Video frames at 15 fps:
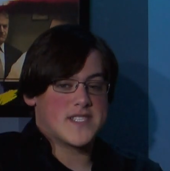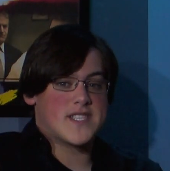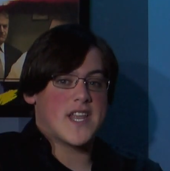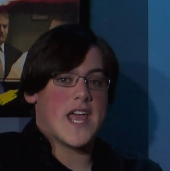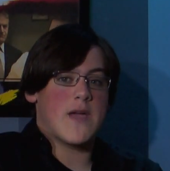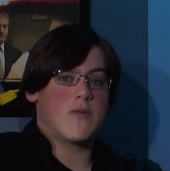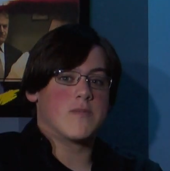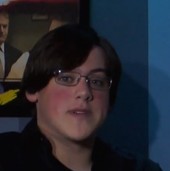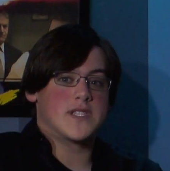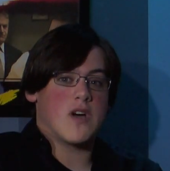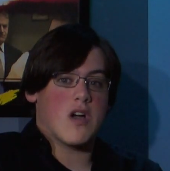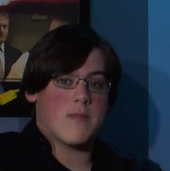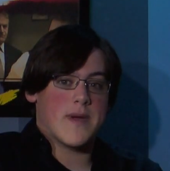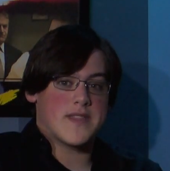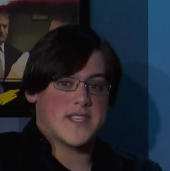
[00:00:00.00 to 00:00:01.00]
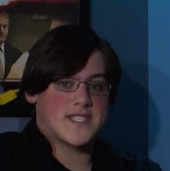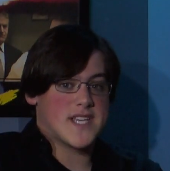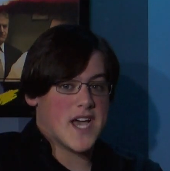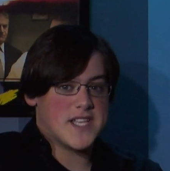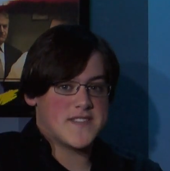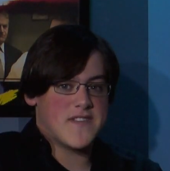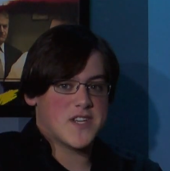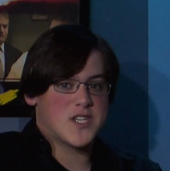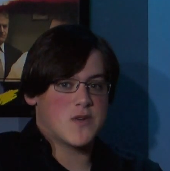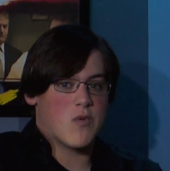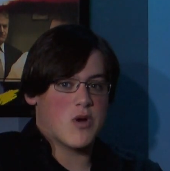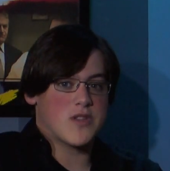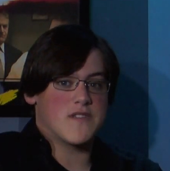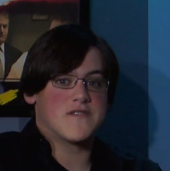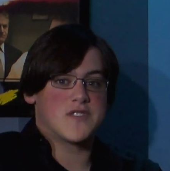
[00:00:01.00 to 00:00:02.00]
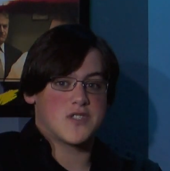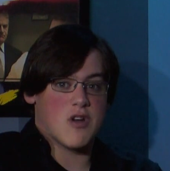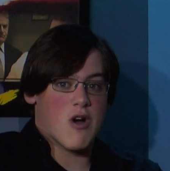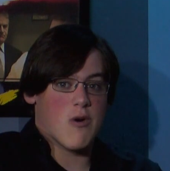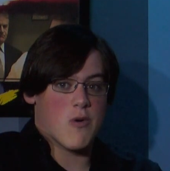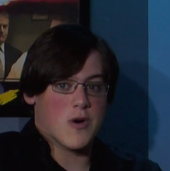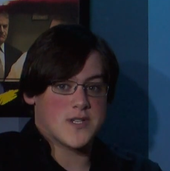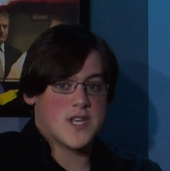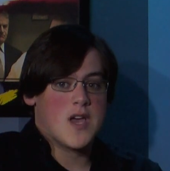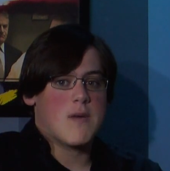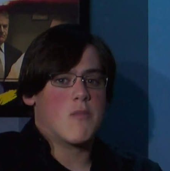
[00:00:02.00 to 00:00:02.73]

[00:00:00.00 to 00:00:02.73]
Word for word: Today we'll be talking about the science fiction world of Star Wars,